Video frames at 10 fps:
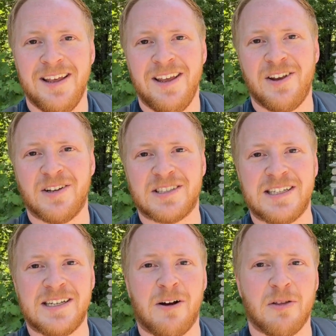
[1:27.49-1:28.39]
You can
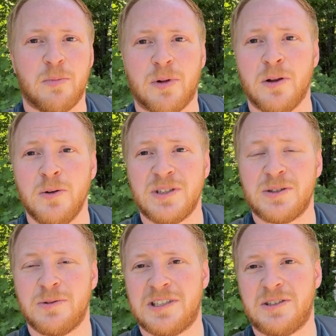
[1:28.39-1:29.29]
see all the
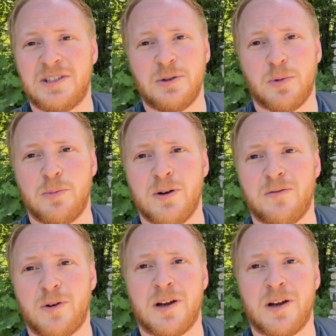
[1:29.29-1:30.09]
Palouse, which is super beautiful.